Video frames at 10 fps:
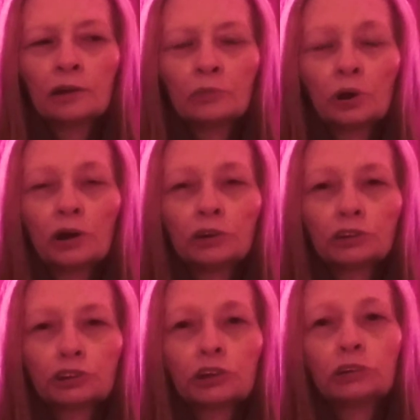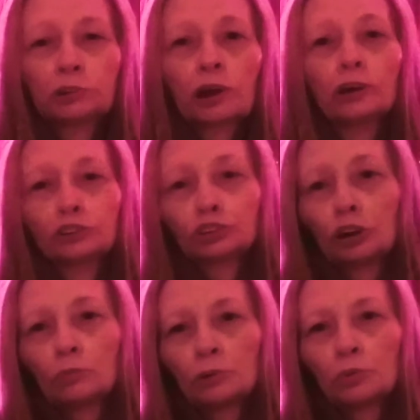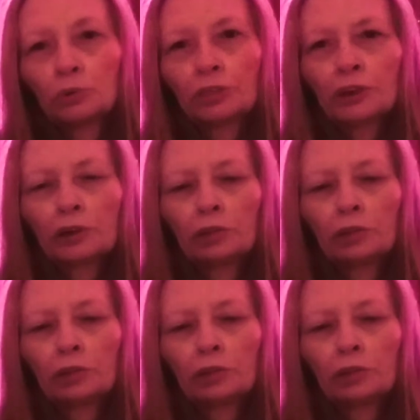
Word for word: well, she's caused drama with the,